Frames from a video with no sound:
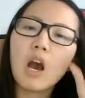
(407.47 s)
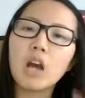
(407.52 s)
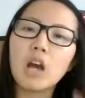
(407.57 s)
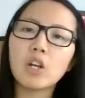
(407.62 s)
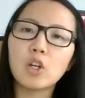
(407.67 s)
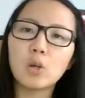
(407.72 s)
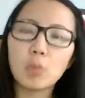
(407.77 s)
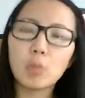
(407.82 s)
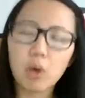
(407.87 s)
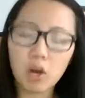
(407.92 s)
I
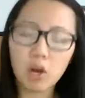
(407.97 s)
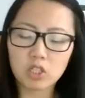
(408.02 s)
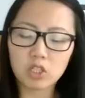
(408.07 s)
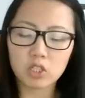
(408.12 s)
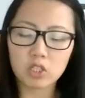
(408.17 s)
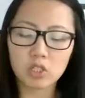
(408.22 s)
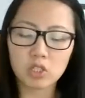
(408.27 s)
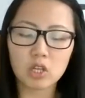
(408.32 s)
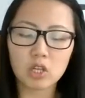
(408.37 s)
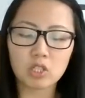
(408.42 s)
know Posh
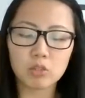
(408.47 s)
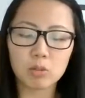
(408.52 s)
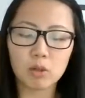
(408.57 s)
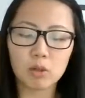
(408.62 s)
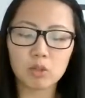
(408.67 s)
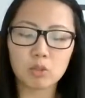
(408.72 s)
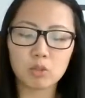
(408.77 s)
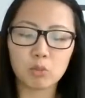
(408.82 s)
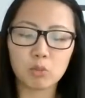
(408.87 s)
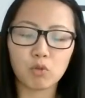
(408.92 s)
has talked
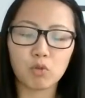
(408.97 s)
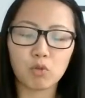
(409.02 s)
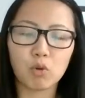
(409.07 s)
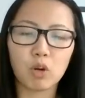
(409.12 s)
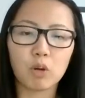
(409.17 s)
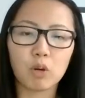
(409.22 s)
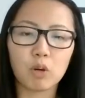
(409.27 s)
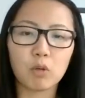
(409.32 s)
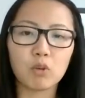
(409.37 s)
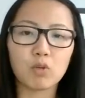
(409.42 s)
about this
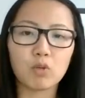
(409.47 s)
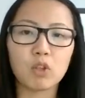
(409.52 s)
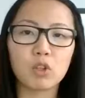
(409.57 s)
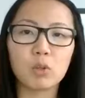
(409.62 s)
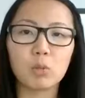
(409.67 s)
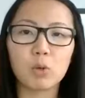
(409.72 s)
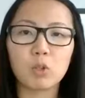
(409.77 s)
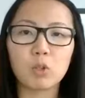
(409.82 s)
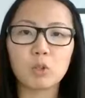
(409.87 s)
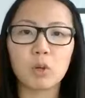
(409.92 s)
before, but for the
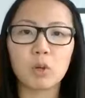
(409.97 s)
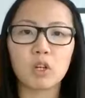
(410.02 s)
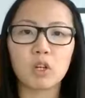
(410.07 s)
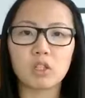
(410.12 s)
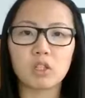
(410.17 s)
most part,